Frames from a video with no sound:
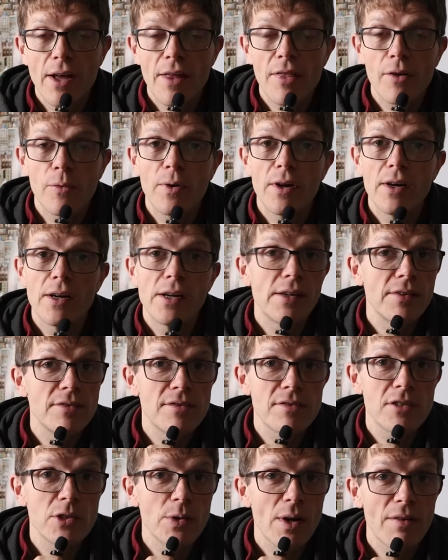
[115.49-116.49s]
in other
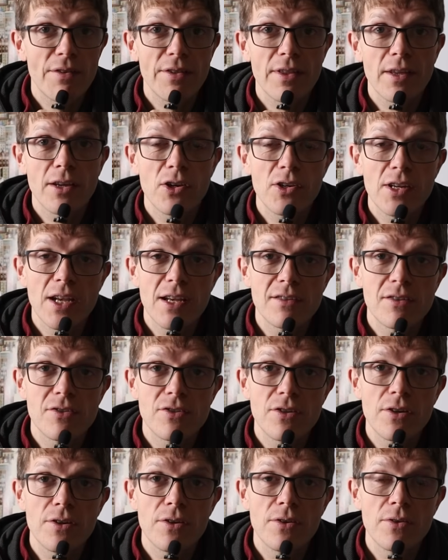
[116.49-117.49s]
words, do everything you need to
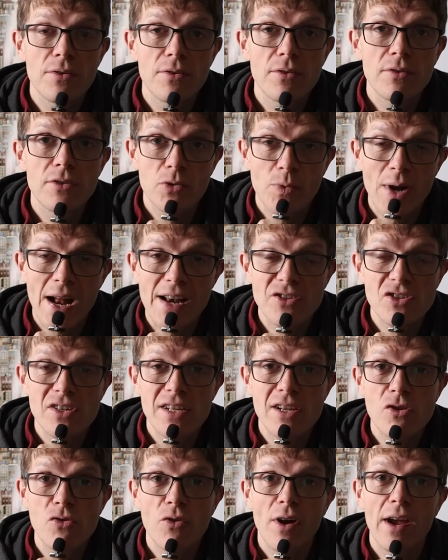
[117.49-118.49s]
do to
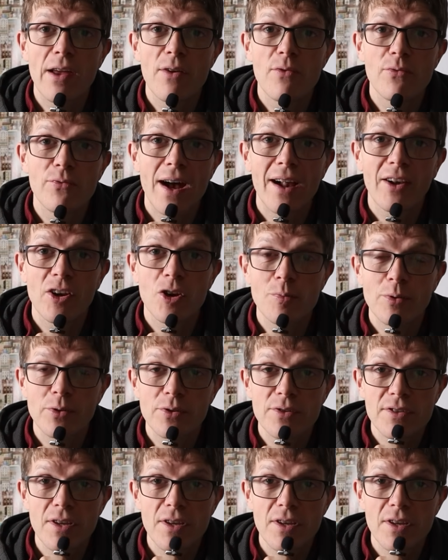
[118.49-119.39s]
actually create valuable